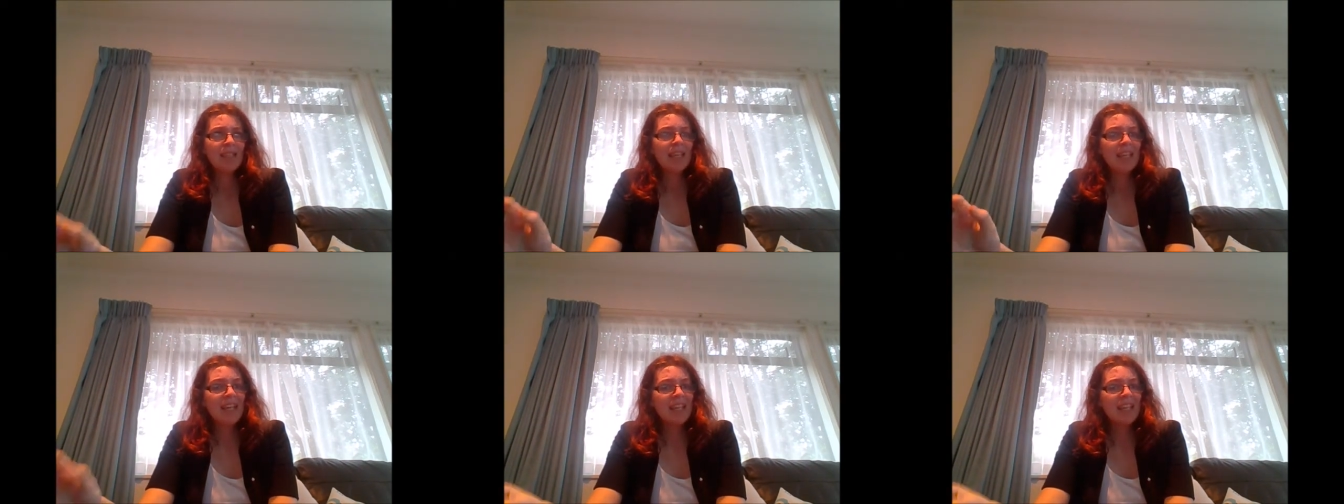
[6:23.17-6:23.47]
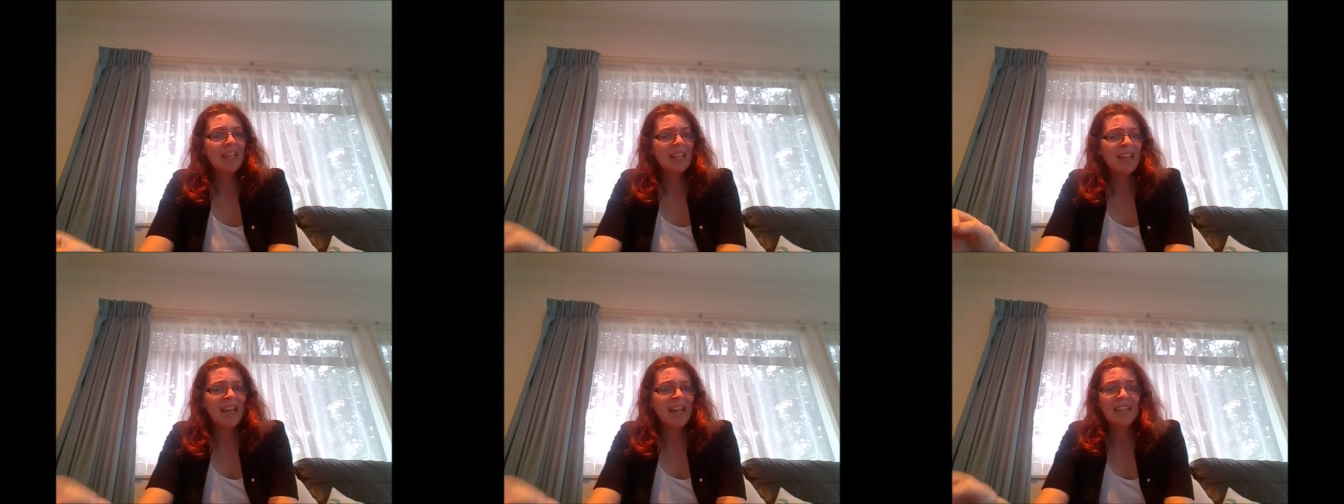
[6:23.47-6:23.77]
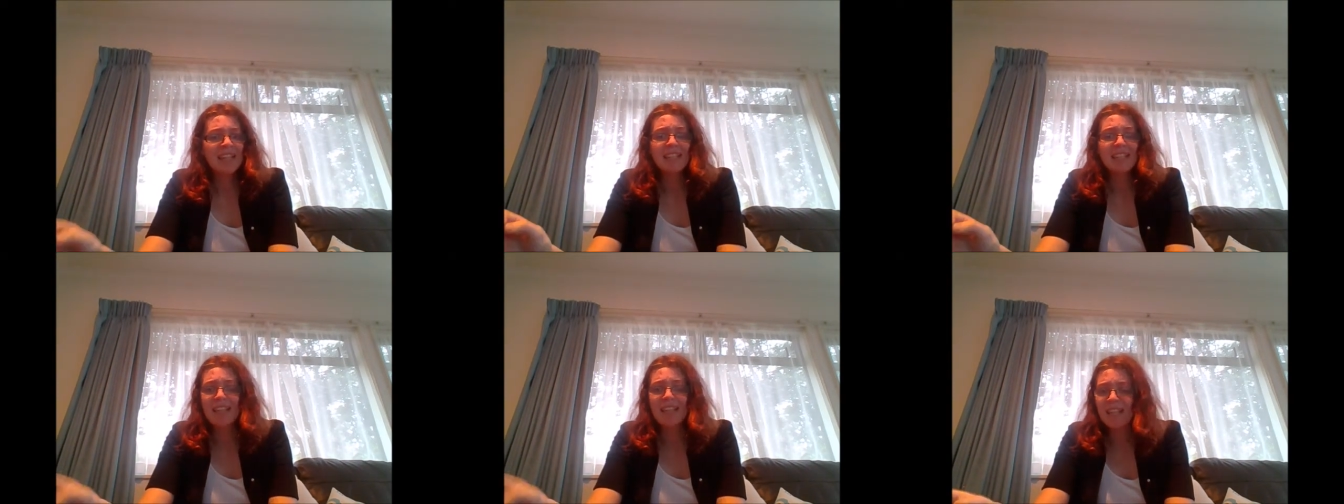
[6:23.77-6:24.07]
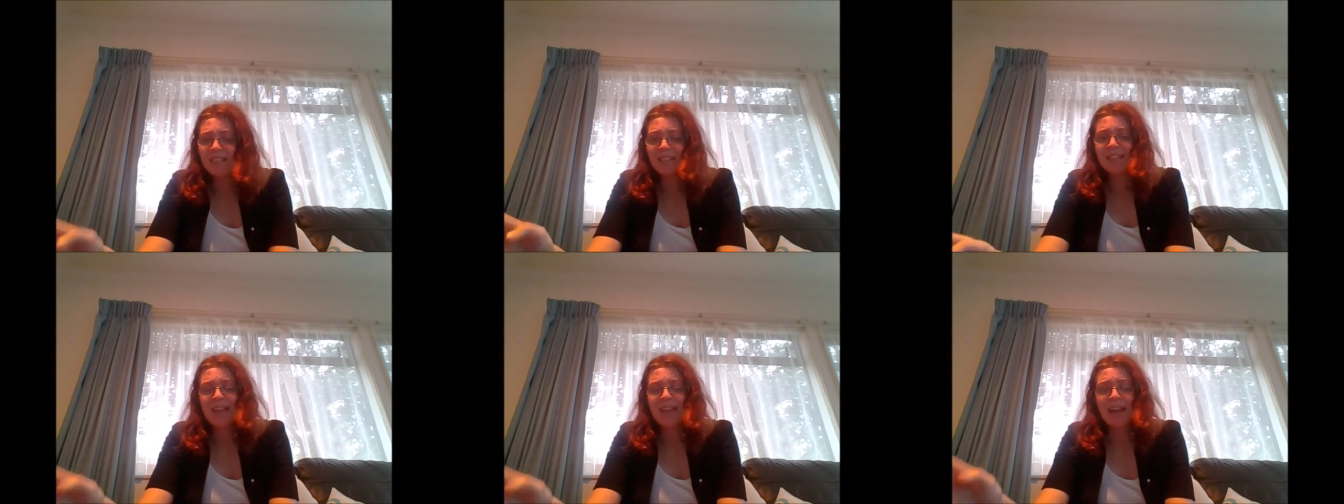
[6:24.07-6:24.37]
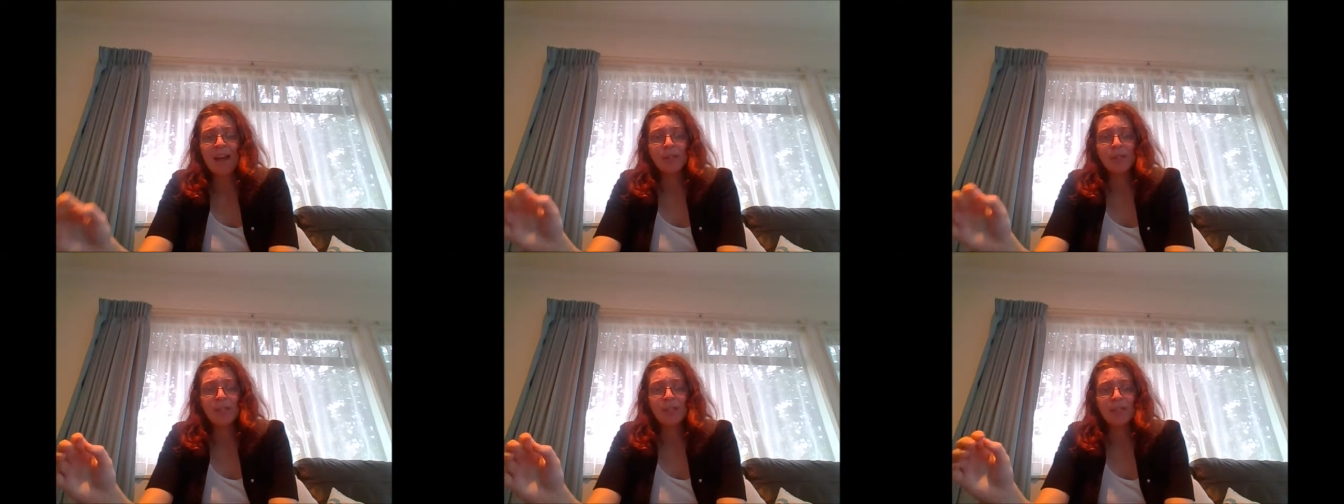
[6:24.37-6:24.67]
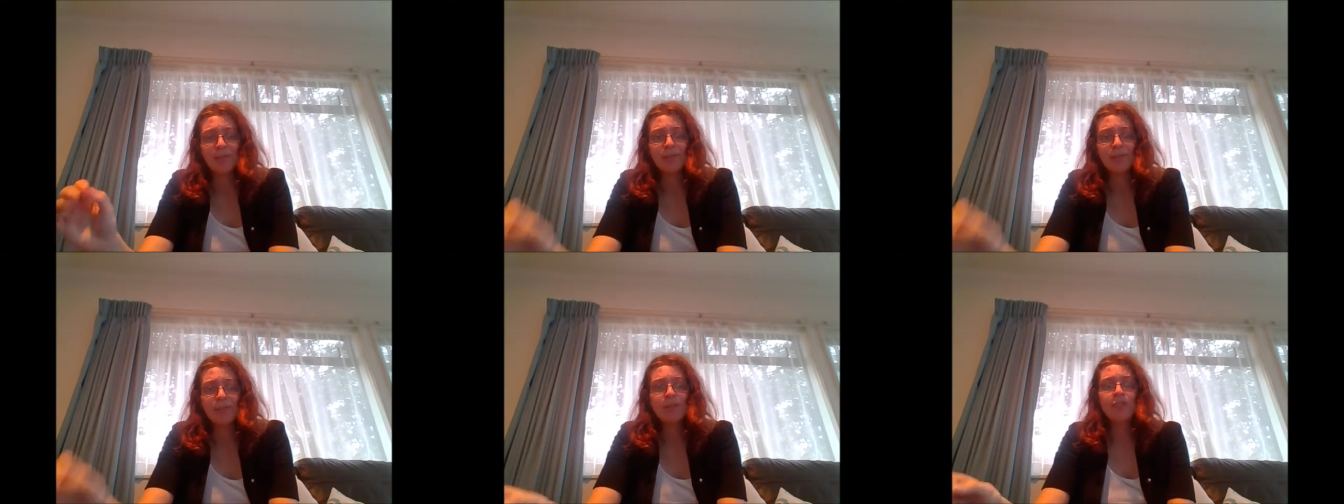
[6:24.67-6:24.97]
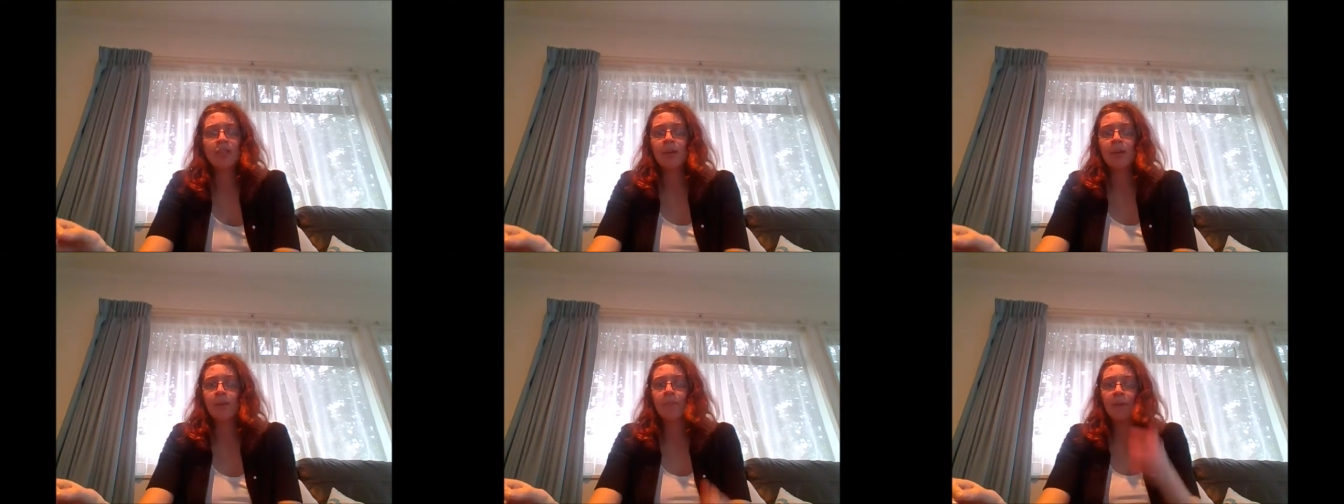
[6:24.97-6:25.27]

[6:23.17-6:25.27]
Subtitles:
it can hit years down in the future,